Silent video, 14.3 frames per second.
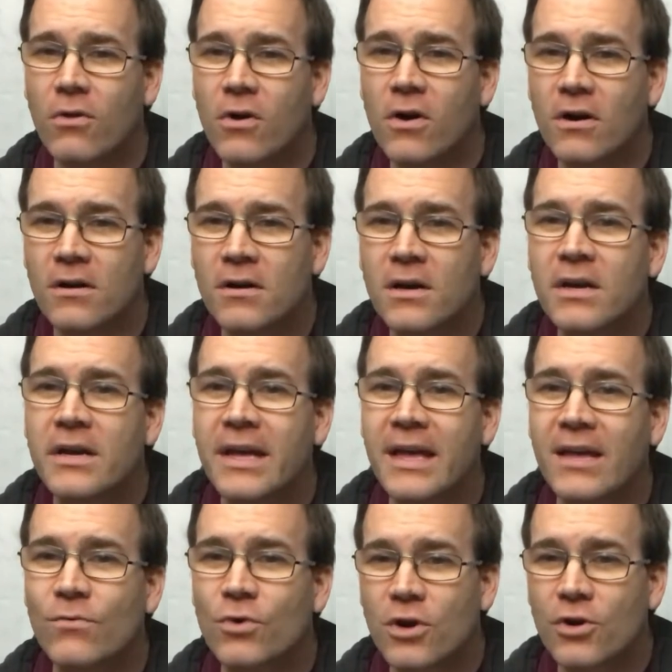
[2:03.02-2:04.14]
long
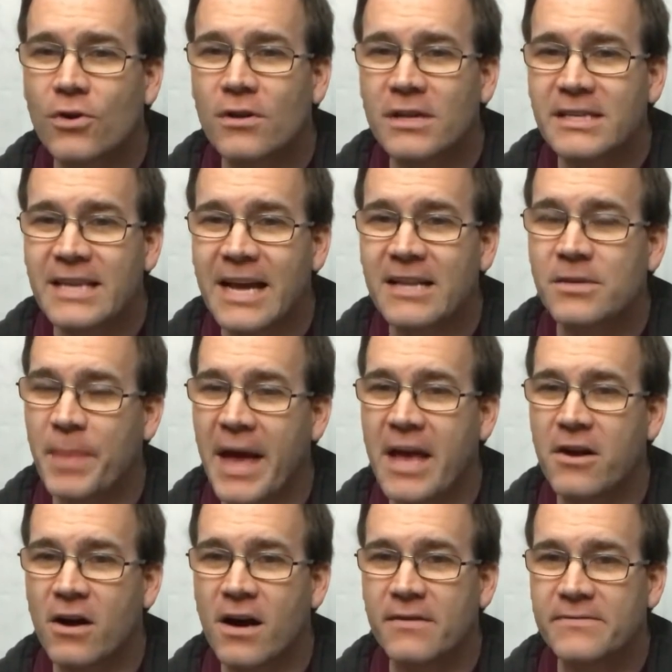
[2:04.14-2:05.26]
it will currently take to
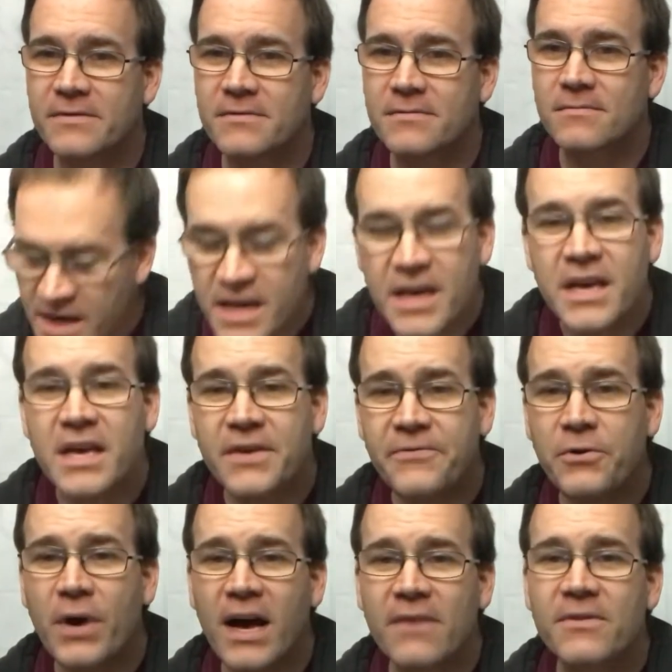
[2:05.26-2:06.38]
pay off. If
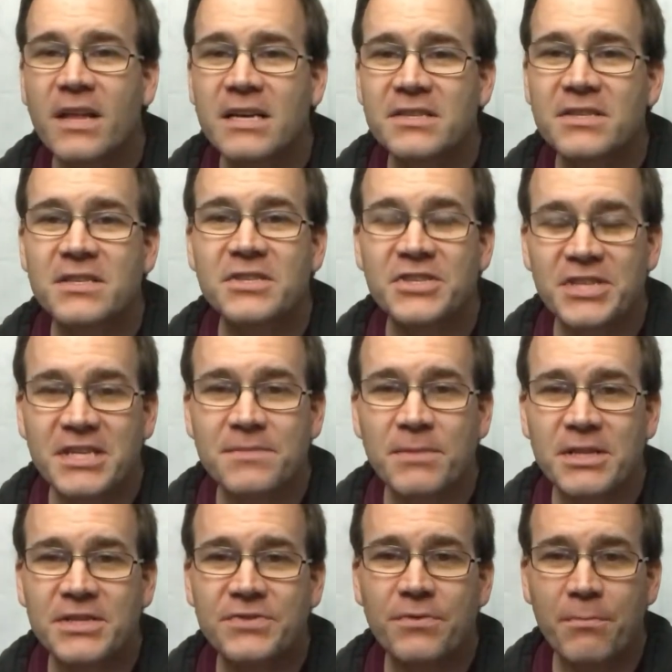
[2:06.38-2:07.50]
you have less than 6
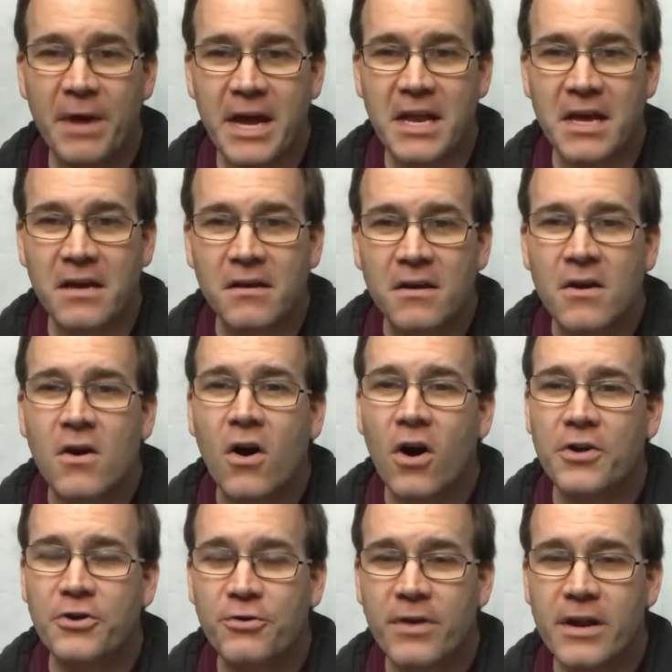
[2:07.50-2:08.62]
months remaining
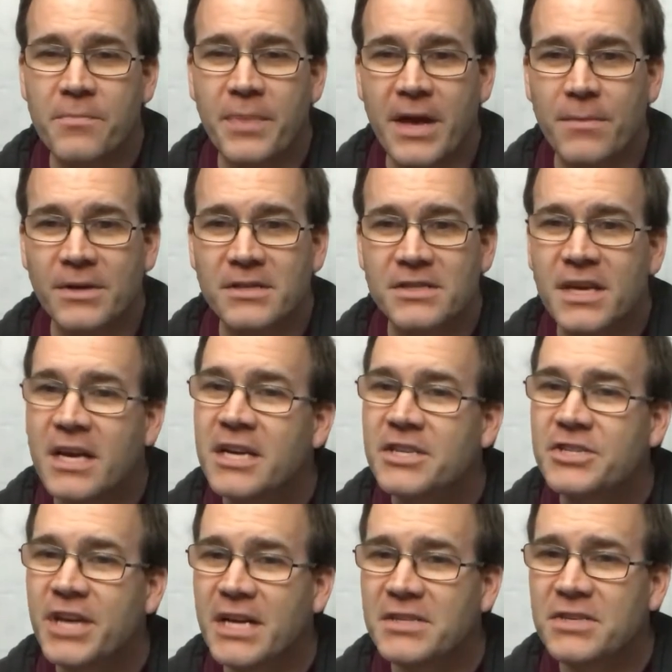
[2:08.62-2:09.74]
on your credit payments,
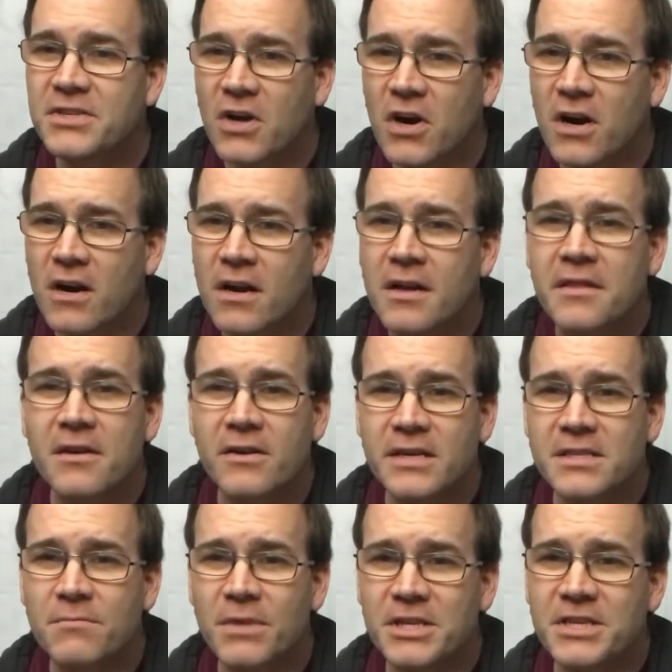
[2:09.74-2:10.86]
chances are there
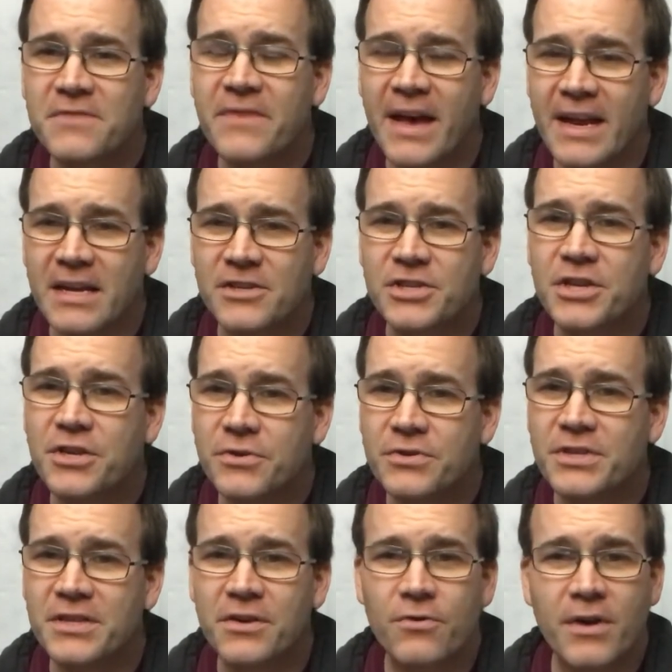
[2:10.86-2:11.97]
isn't much advantage to
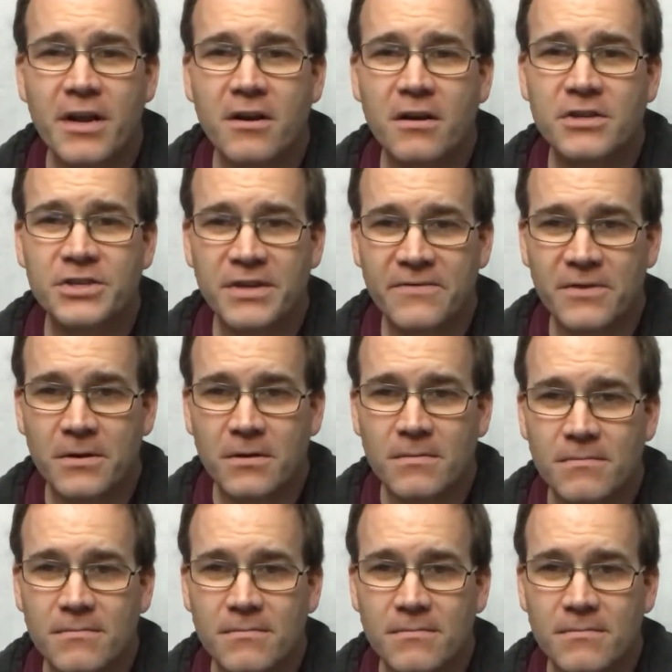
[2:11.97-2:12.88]
using the credit card shuffle.